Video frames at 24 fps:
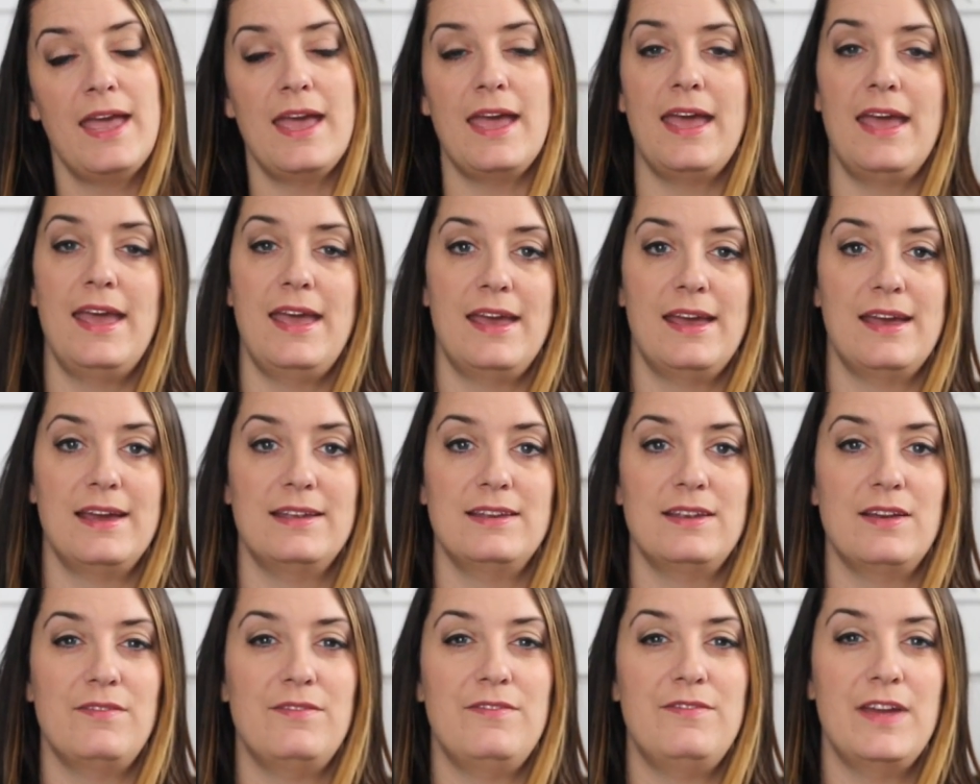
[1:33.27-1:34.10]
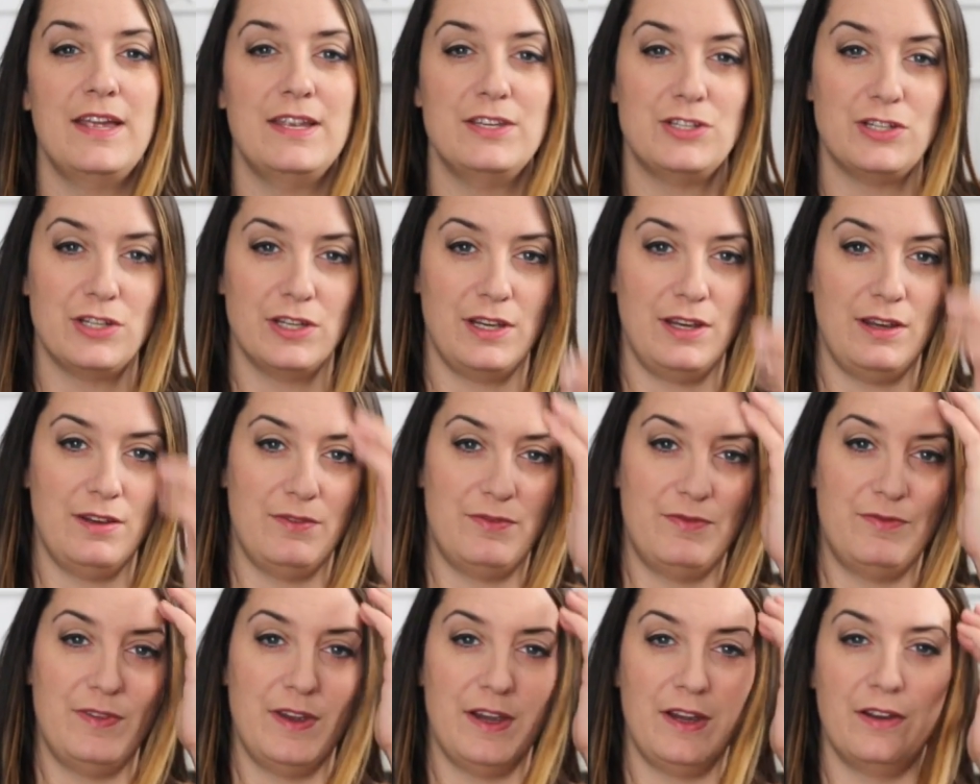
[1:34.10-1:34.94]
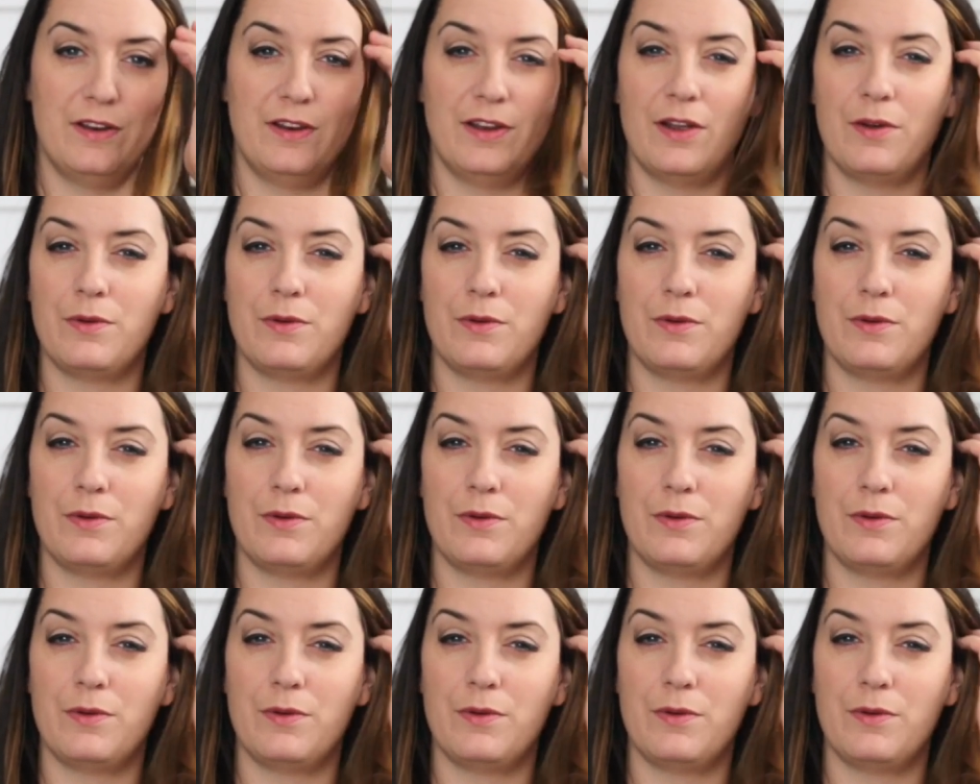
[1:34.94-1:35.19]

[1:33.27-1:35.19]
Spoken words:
and eventually figured